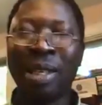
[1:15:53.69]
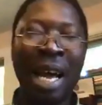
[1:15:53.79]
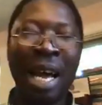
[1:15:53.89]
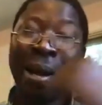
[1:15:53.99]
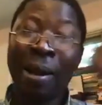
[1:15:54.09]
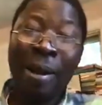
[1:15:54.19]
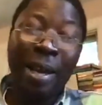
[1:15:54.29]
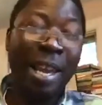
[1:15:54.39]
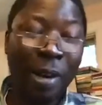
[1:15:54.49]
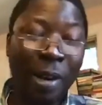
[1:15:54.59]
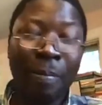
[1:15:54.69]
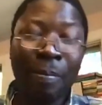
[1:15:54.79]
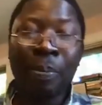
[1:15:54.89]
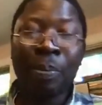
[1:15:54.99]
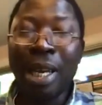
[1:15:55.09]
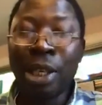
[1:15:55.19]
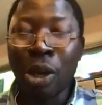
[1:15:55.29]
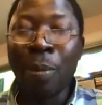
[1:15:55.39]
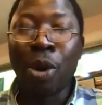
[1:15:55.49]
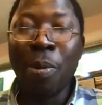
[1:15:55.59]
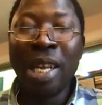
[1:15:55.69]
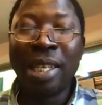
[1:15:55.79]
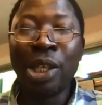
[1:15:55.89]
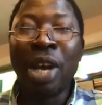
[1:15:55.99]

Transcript: There are even in some communities,